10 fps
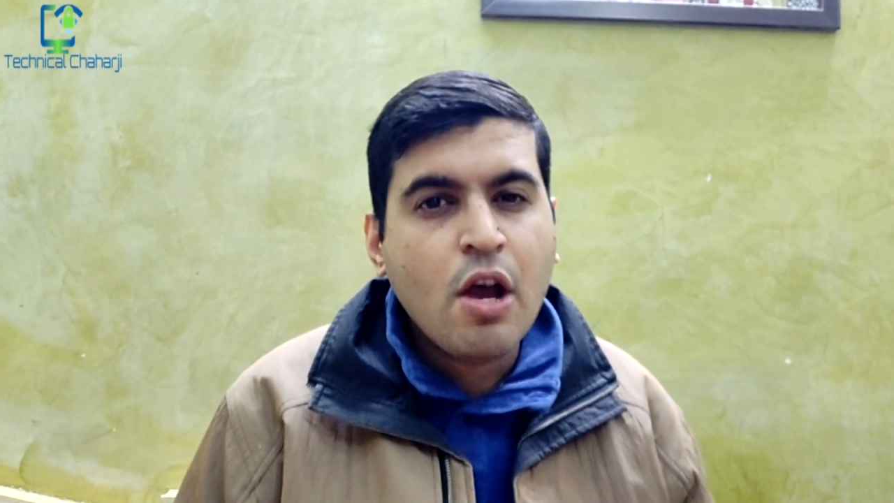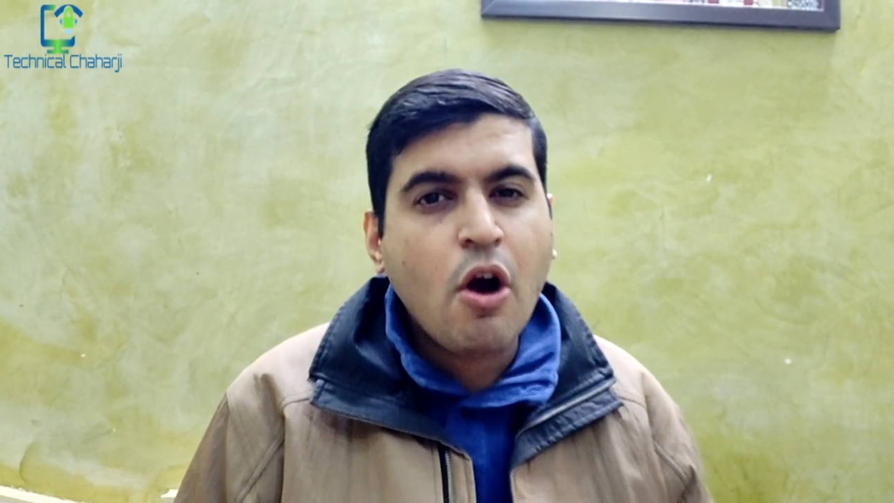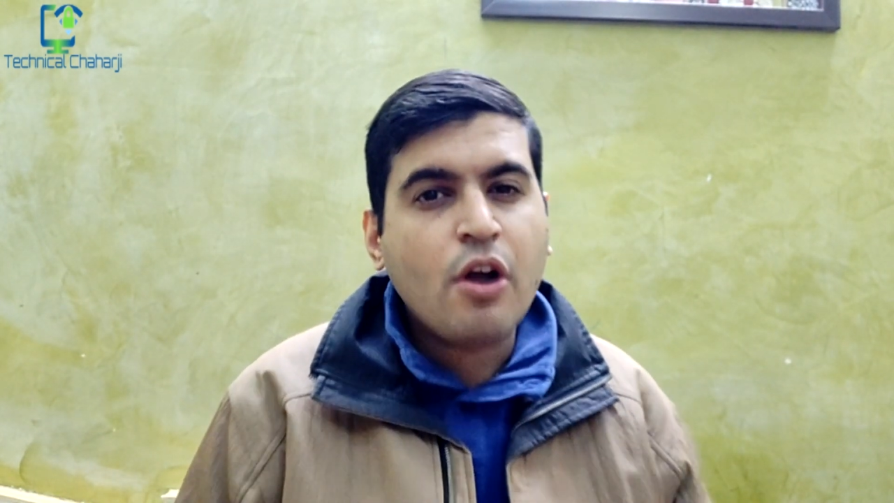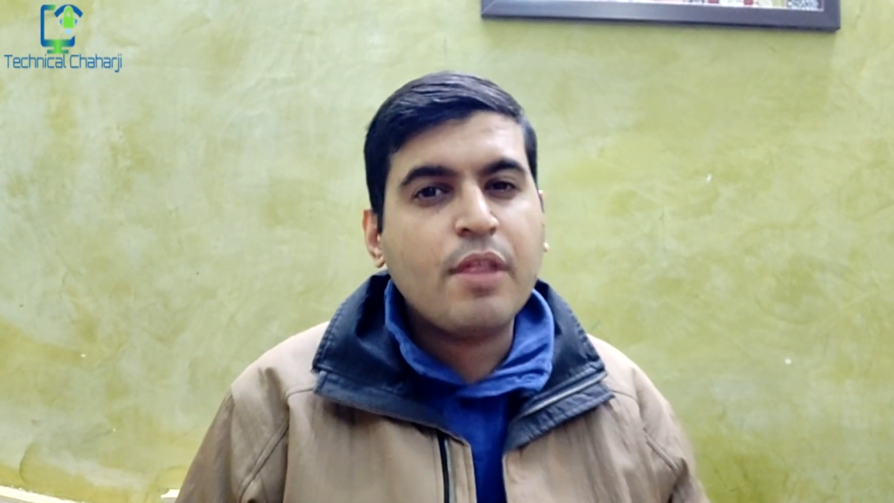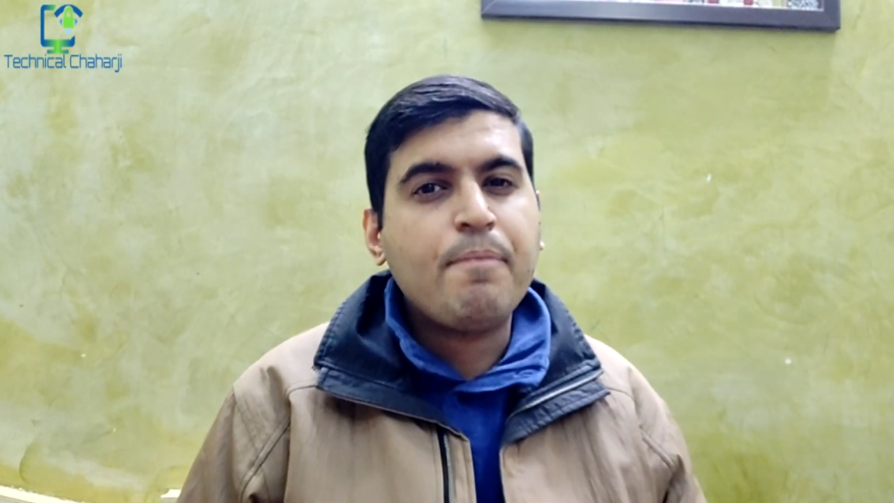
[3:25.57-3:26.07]

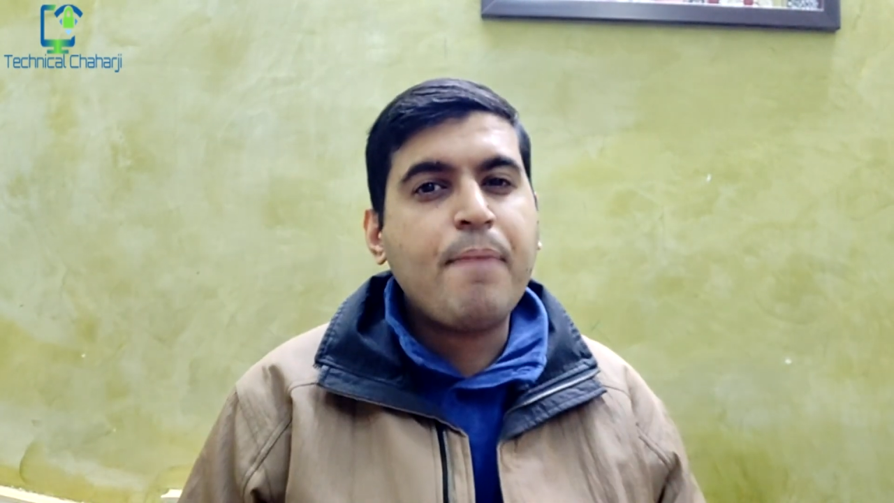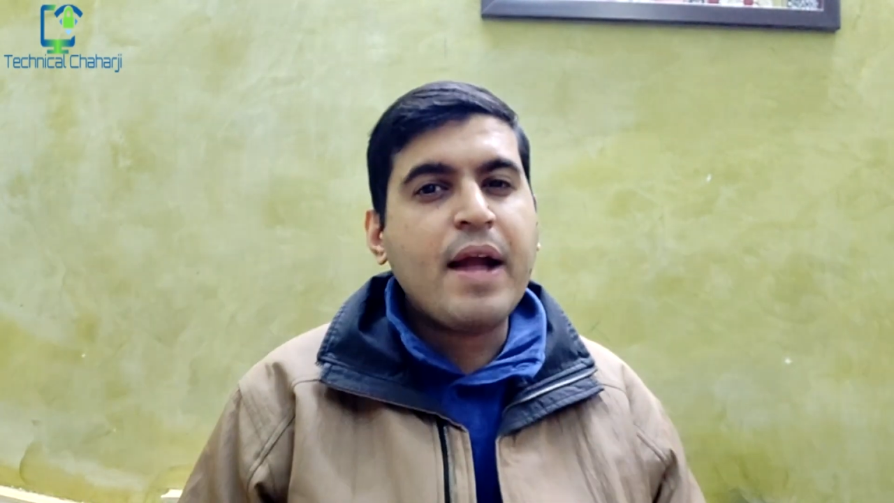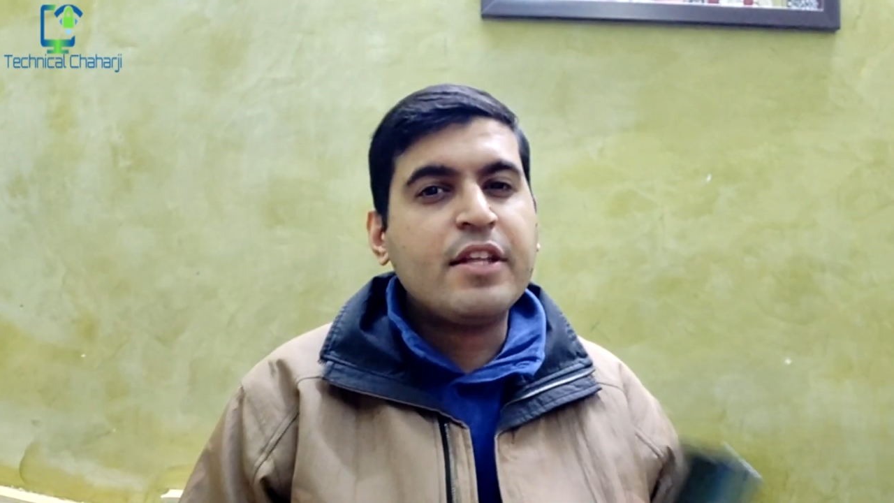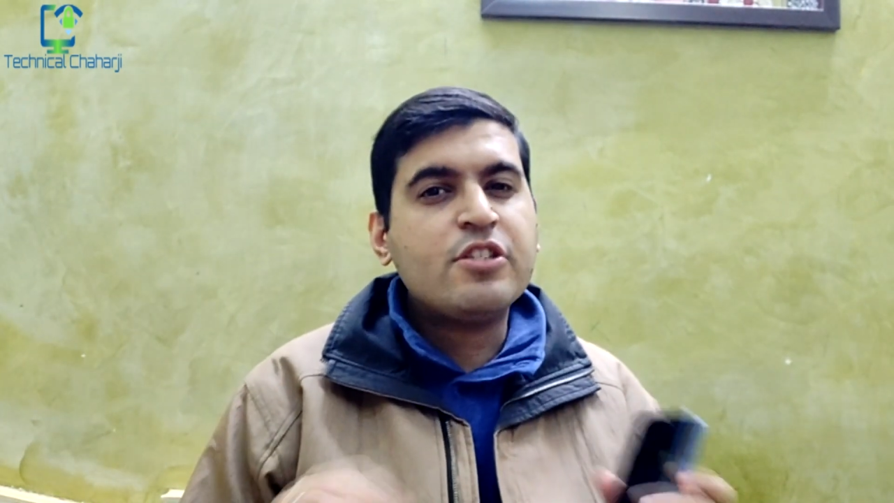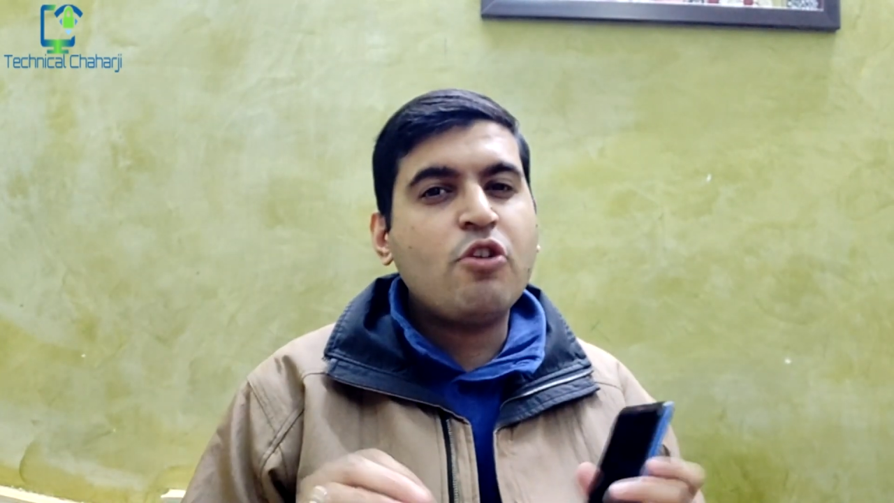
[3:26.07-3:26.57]
or the
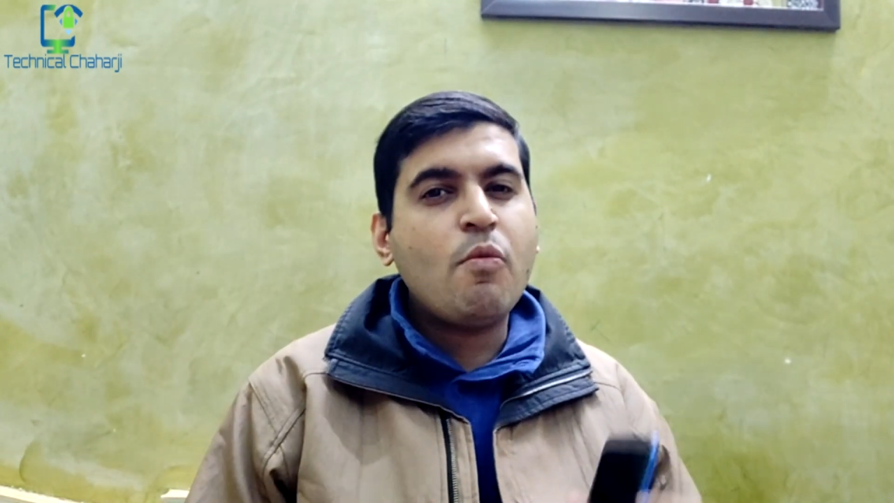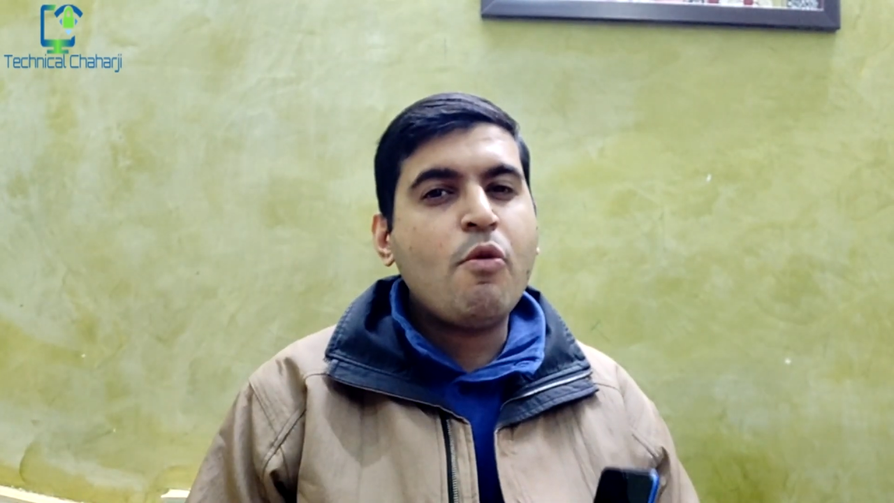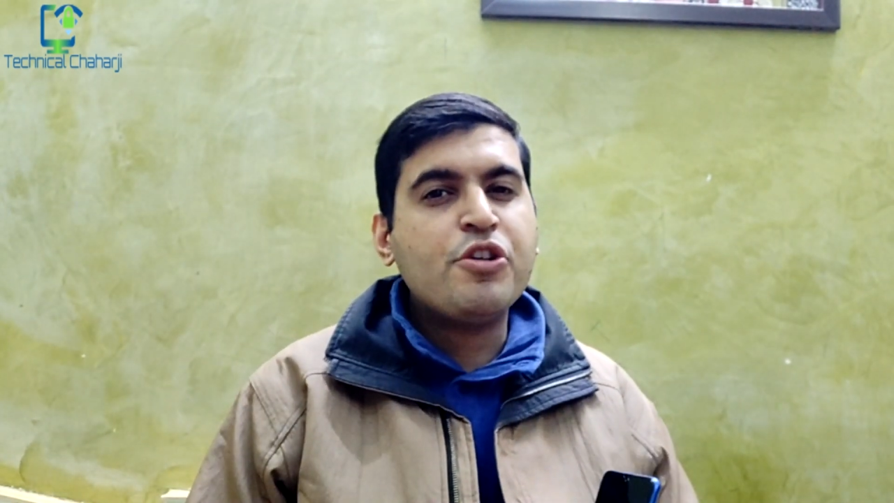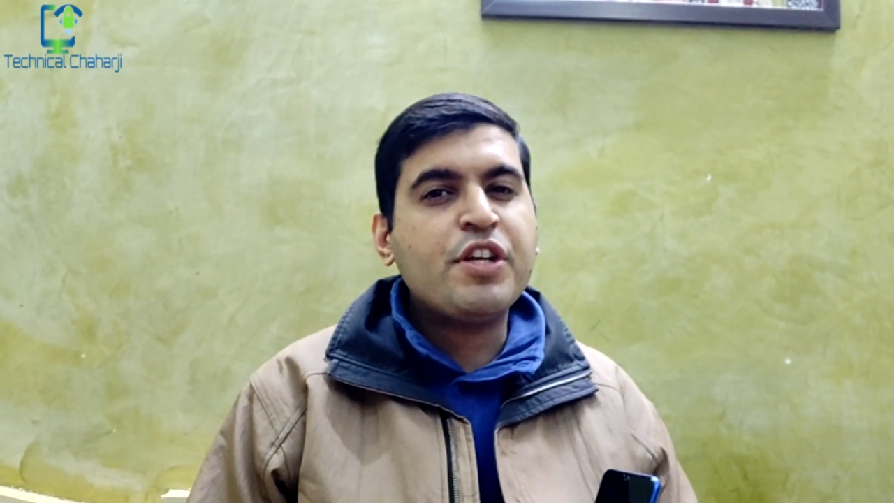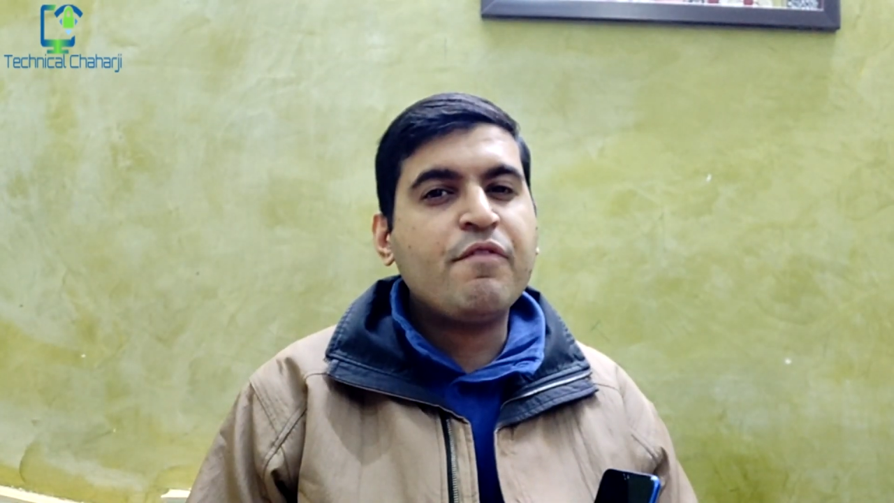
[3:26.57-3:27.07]
better slow
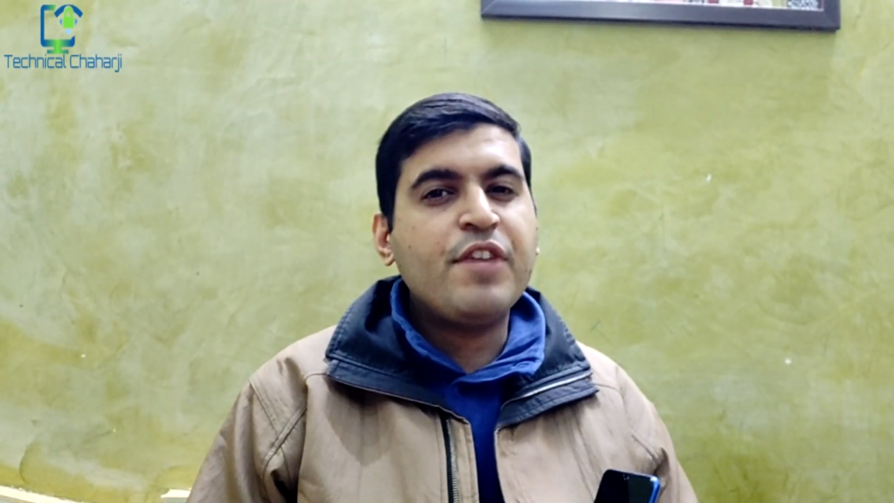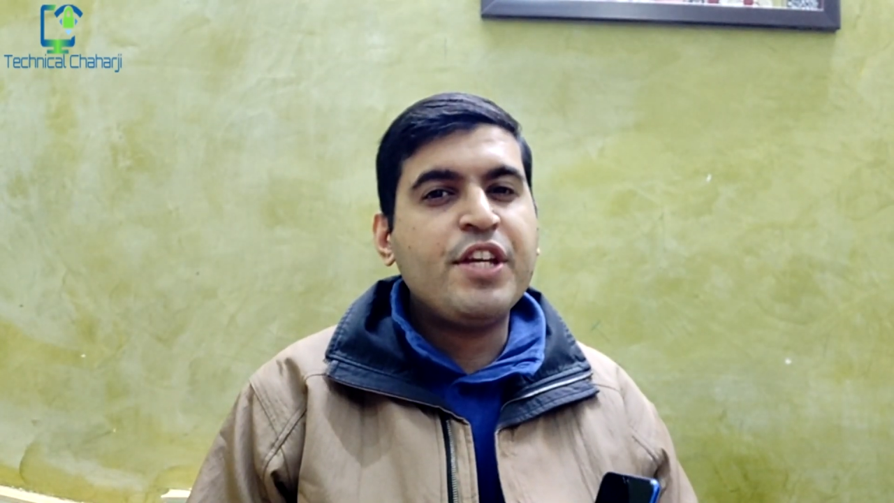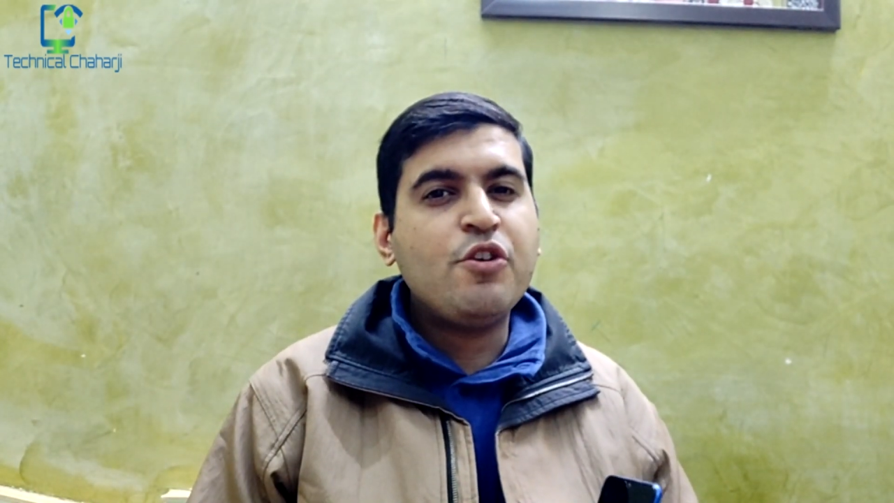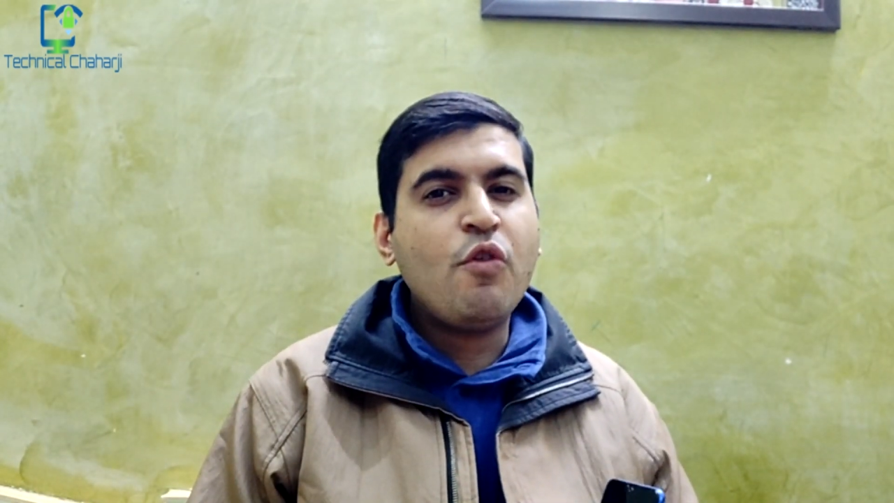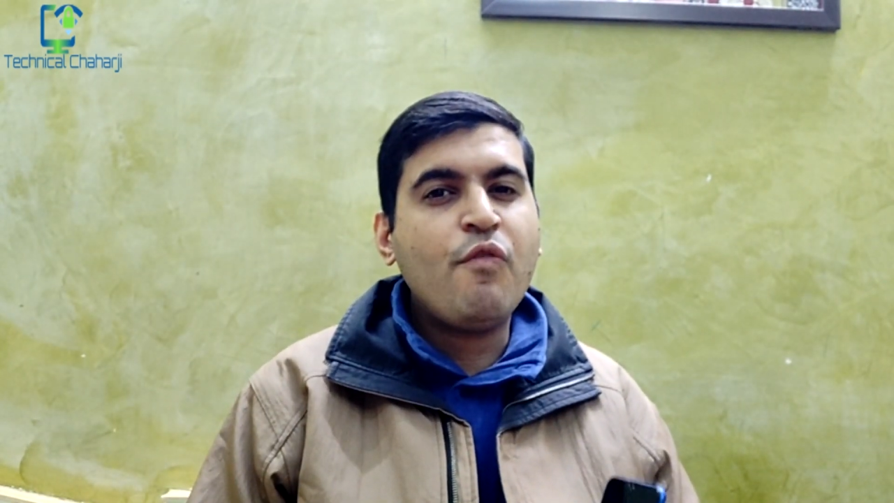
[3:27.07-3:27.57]
motion
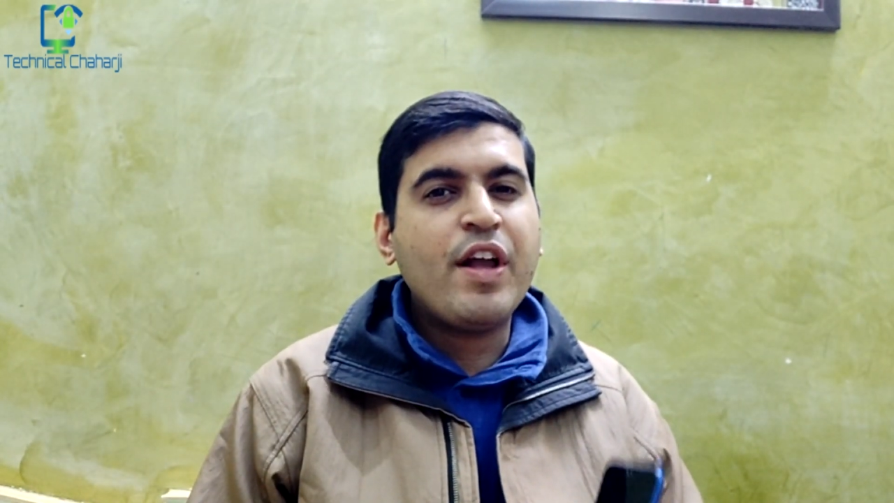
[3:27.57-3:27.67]
video,